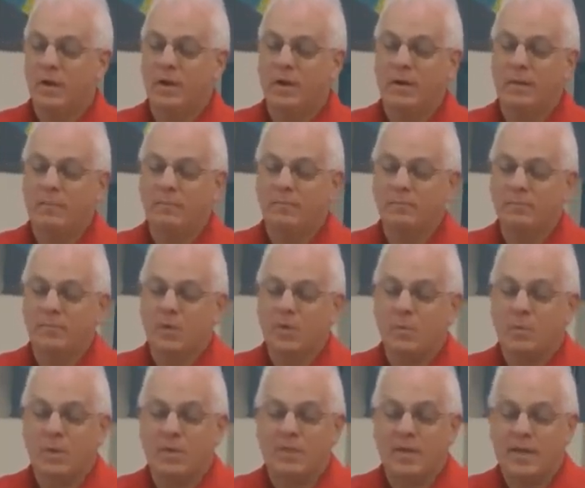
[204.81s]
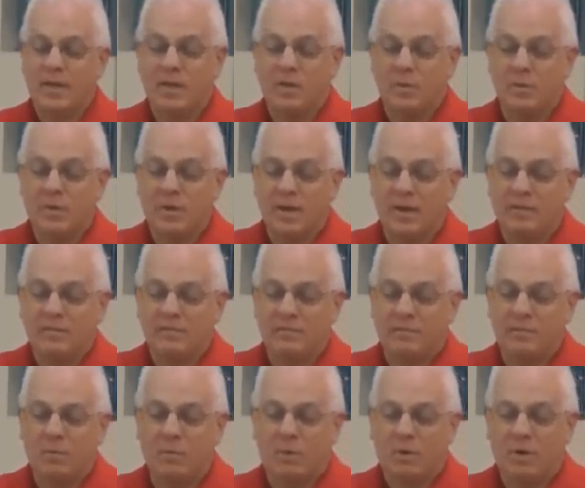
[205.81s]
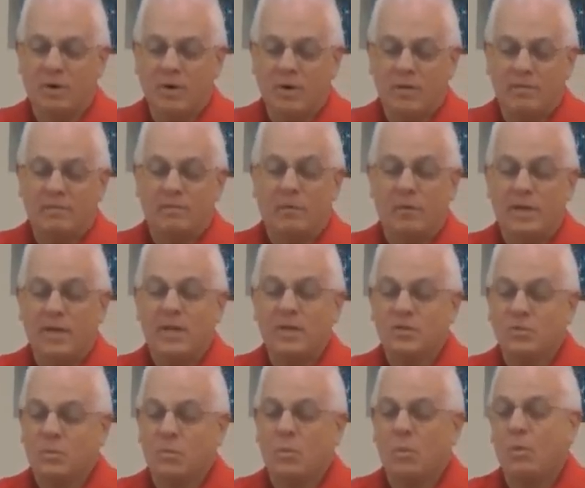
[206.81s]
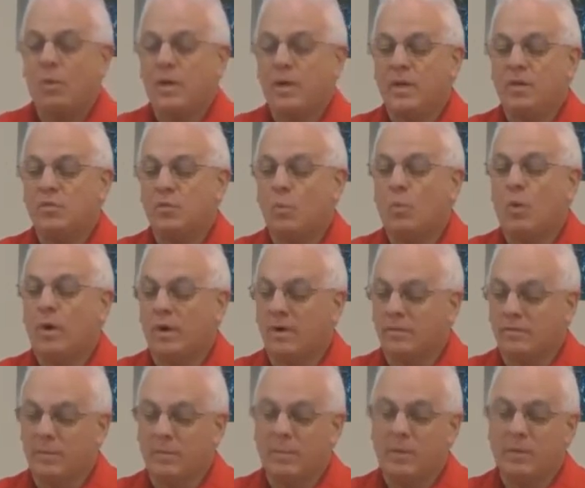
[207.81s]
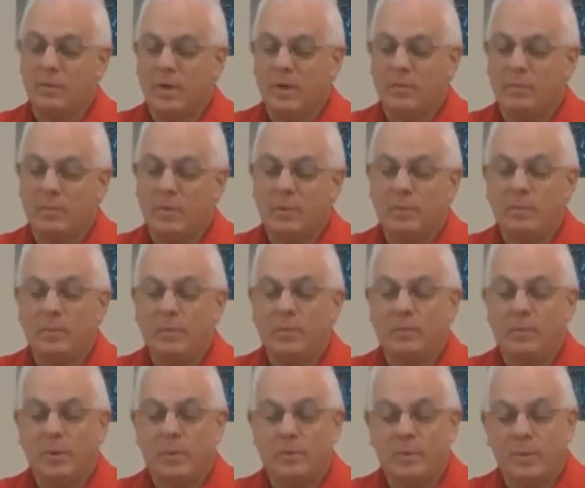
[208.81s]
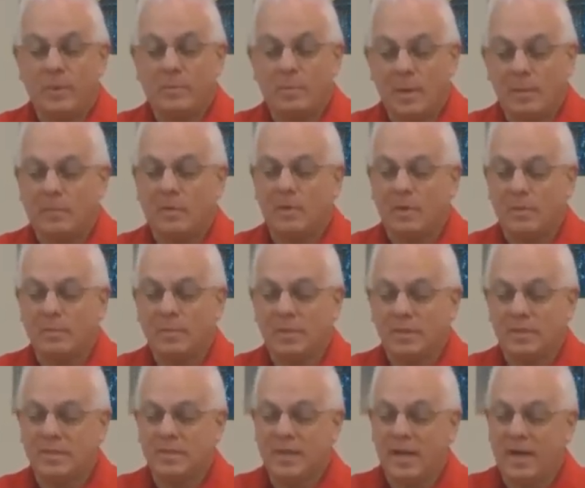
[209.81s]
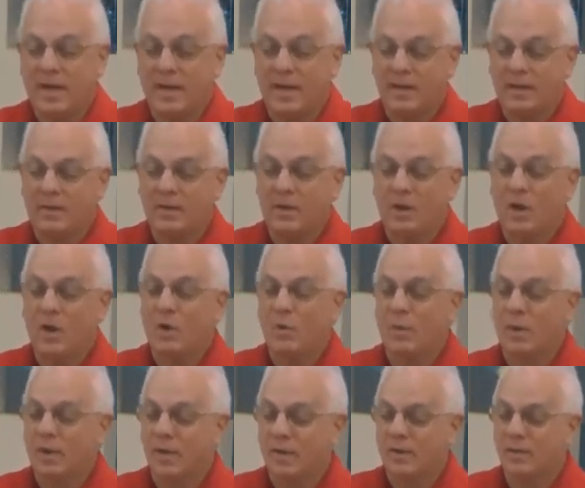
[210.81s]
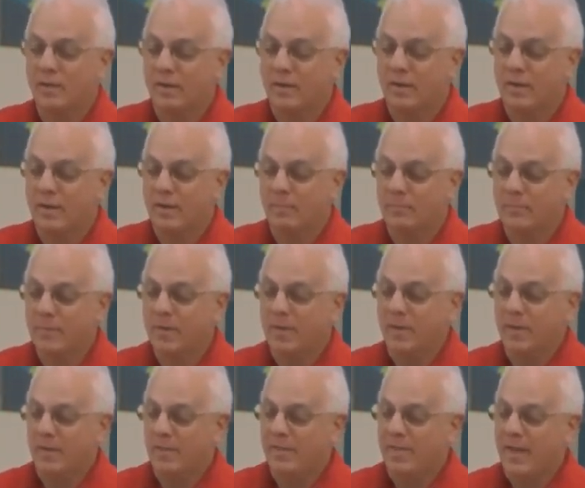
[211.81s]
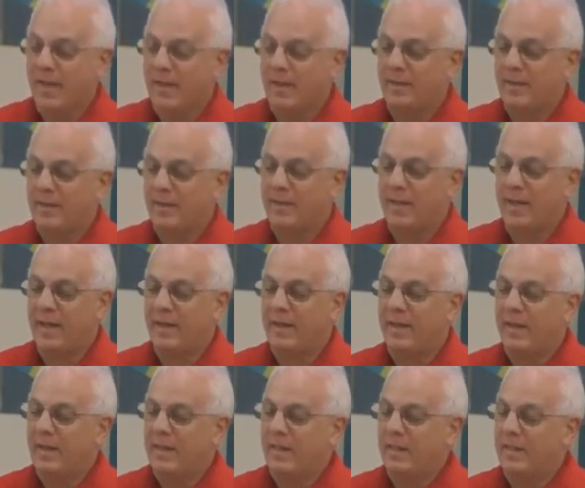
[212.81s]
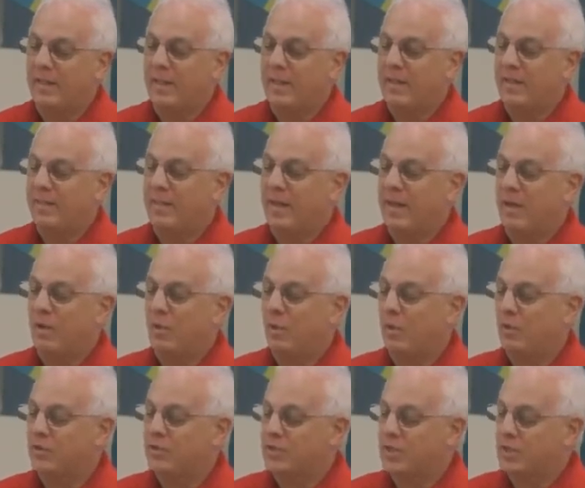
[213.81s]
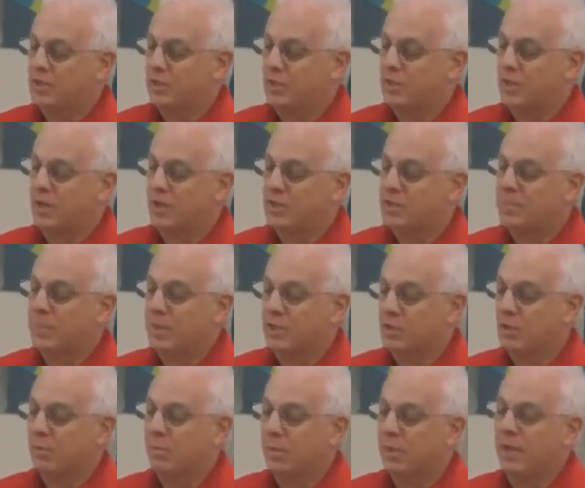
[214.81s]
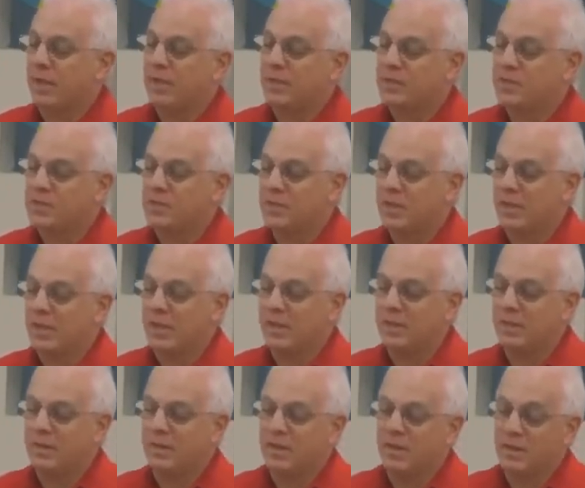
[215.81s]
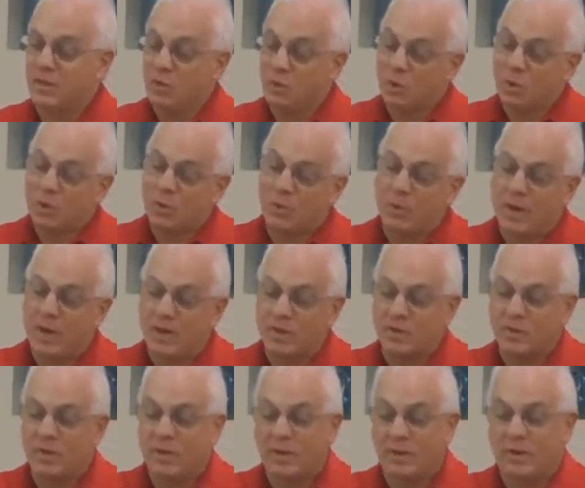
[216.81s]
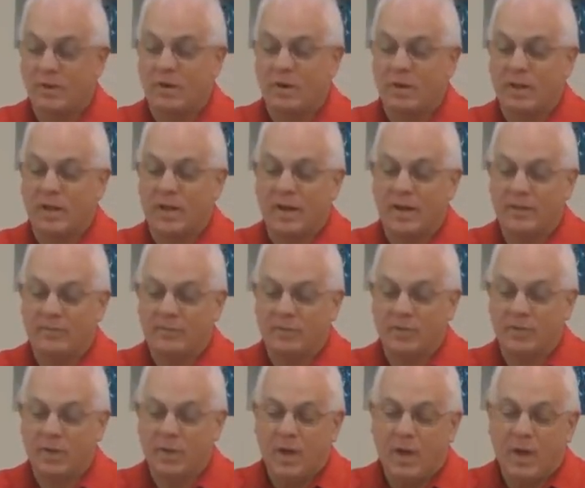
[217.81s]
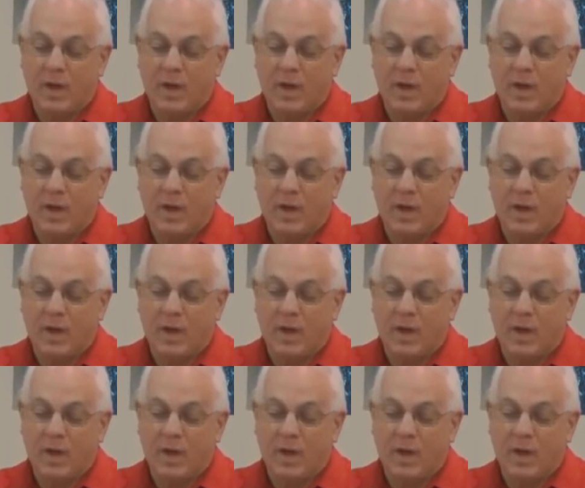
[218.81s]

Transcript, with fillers: Um, we thank you again for, for each, each one of them, and, and we, we remember them this day, knowing um, that, that they hold such a, a, special place in, in your creation and in our lives.